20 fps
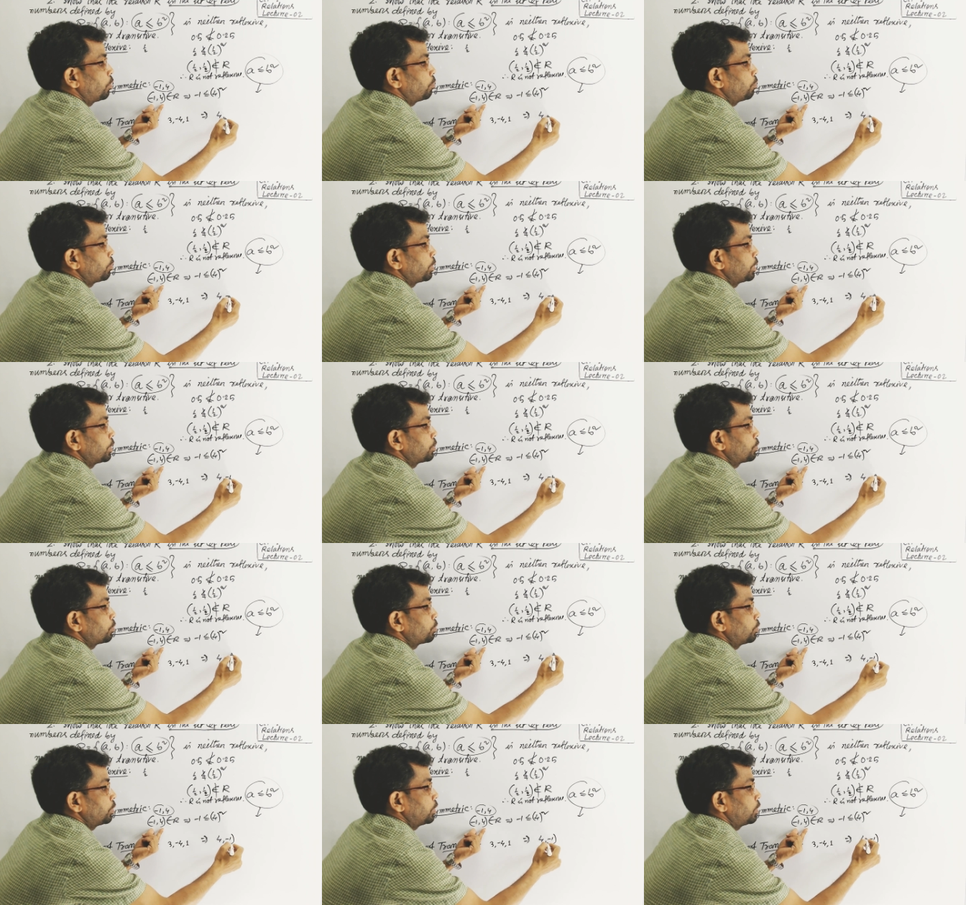
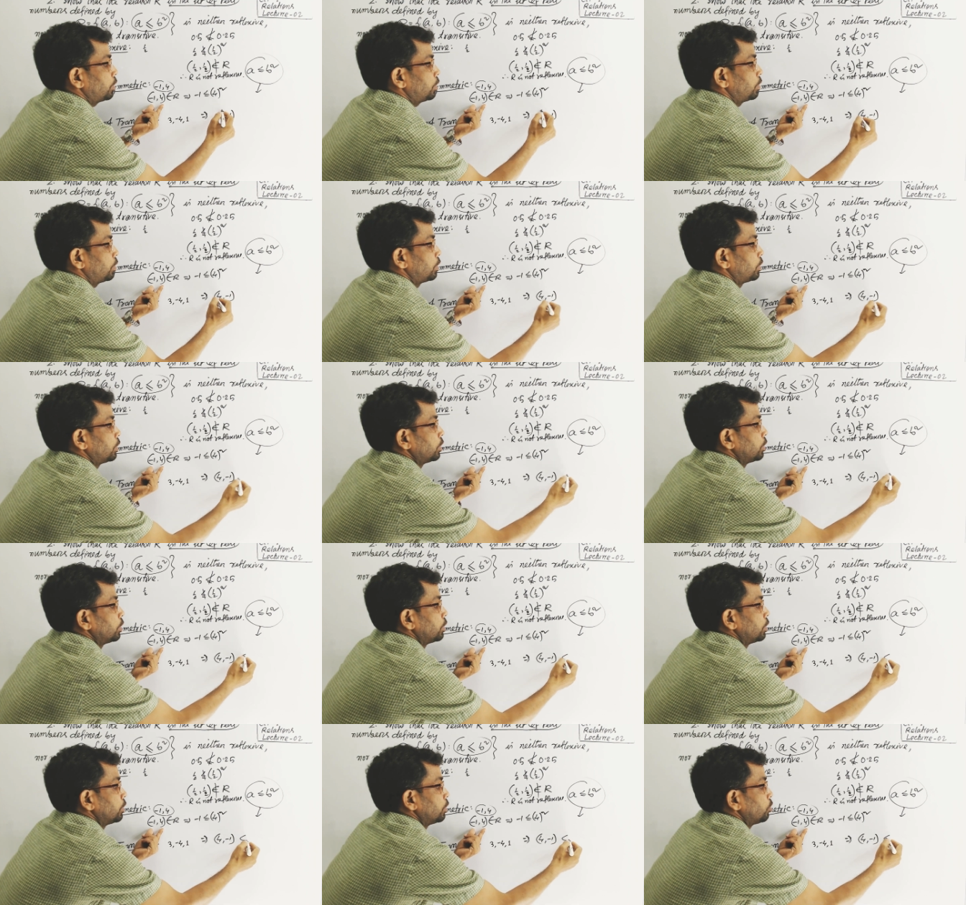minus 1
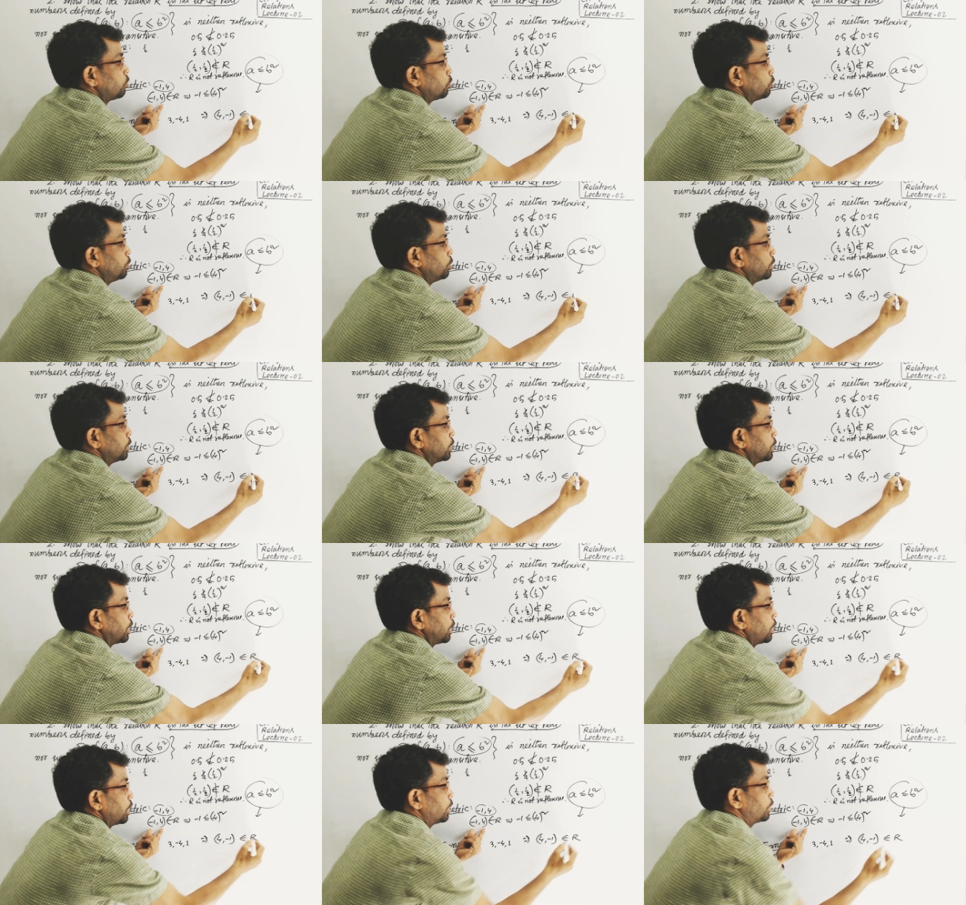to be in the
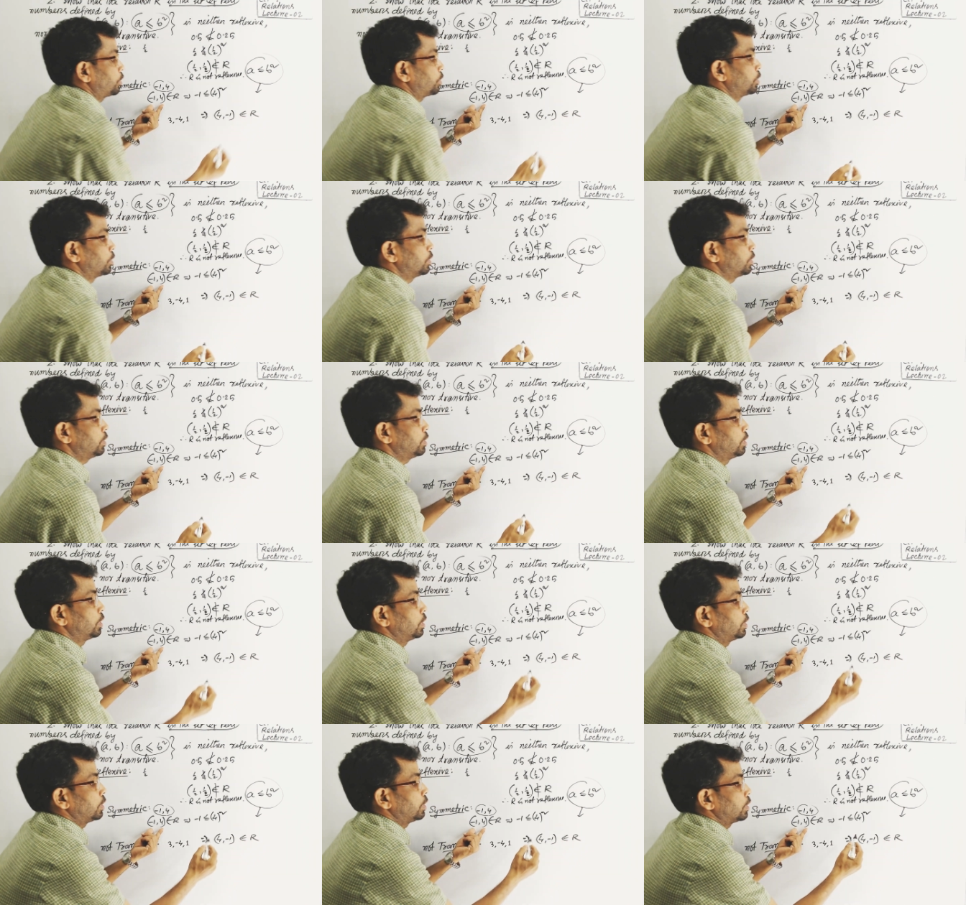relation,
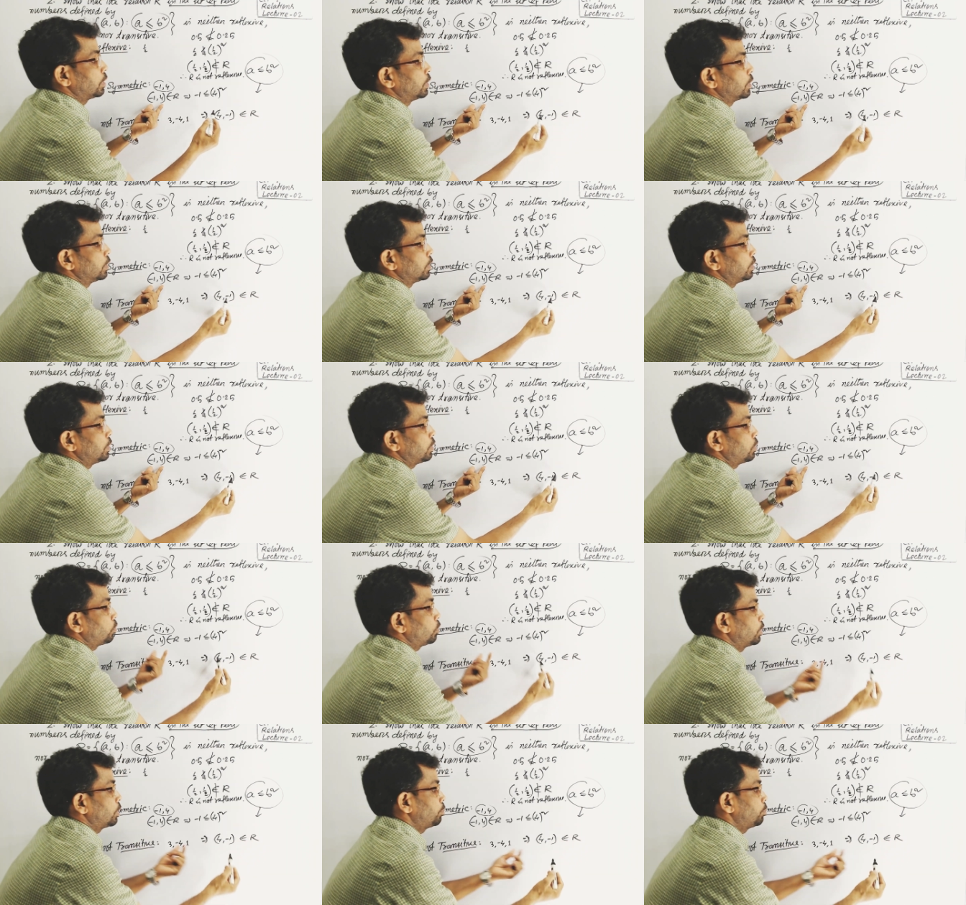then these
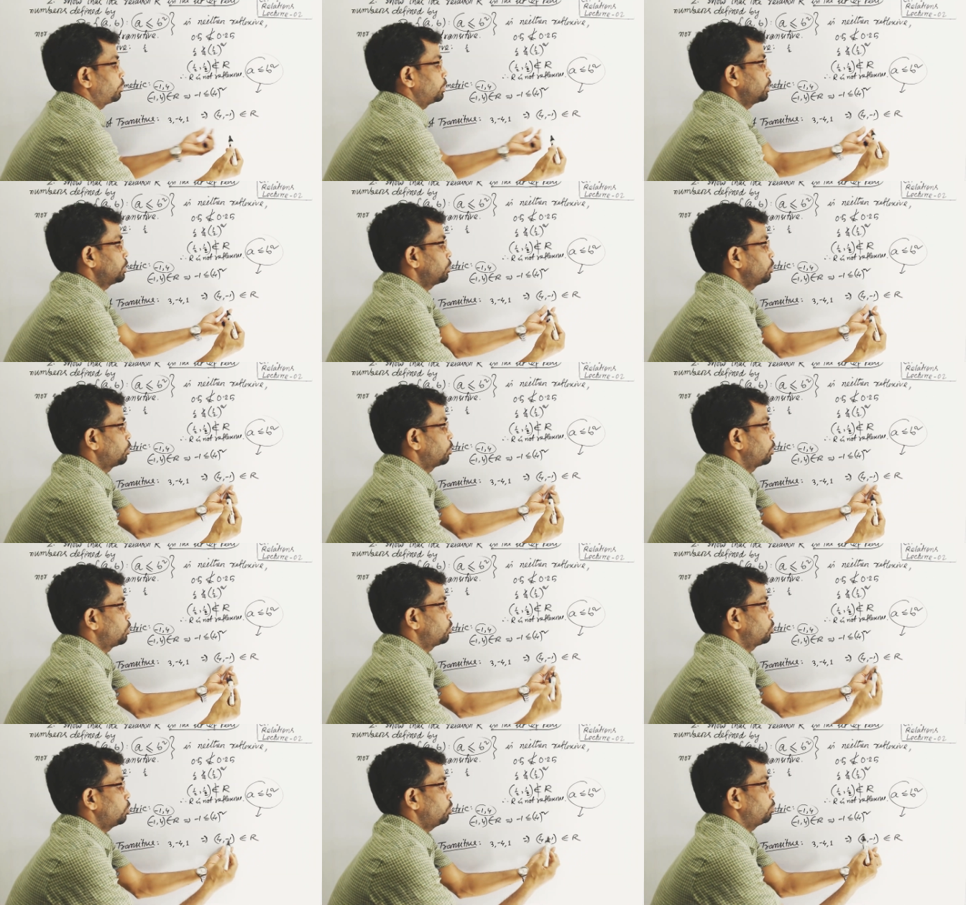two numbers
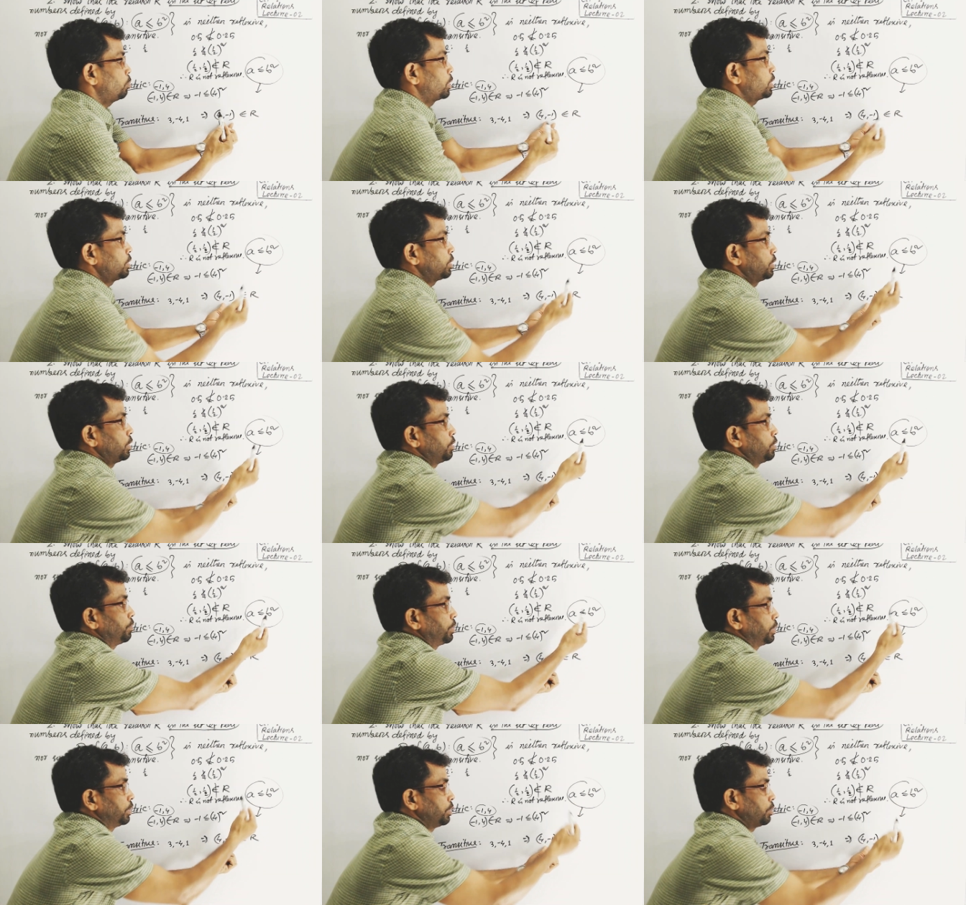also must
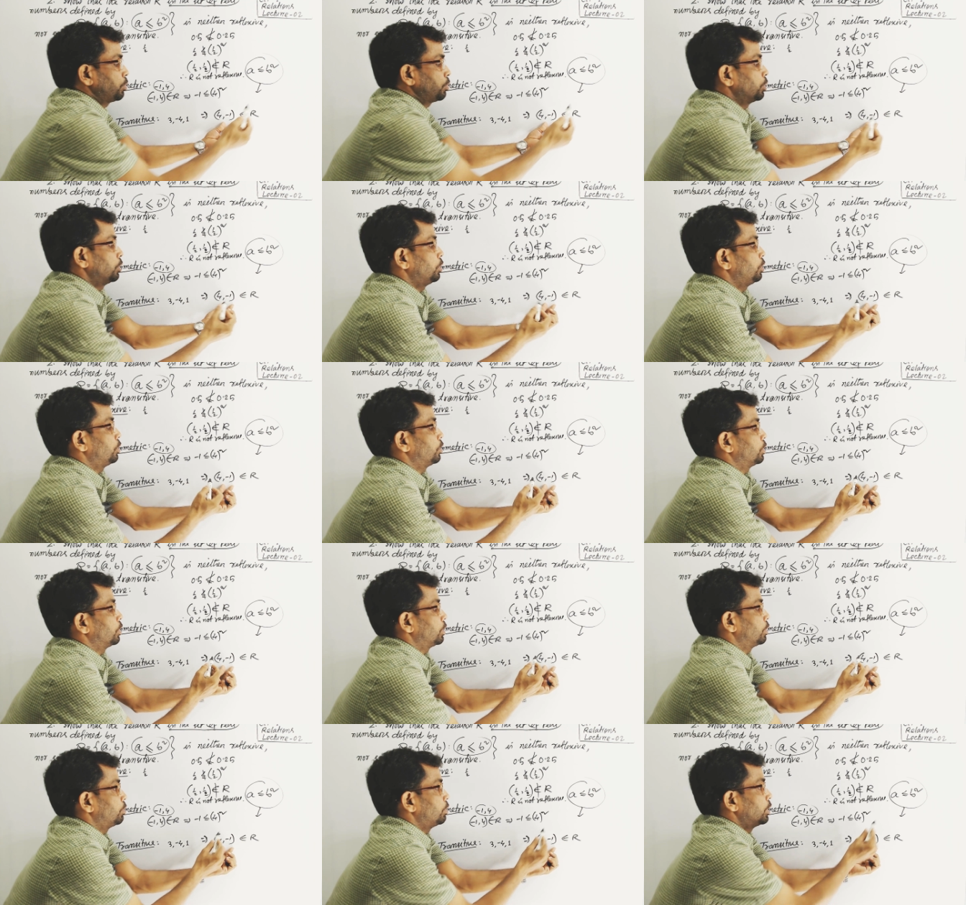satisfy this condition.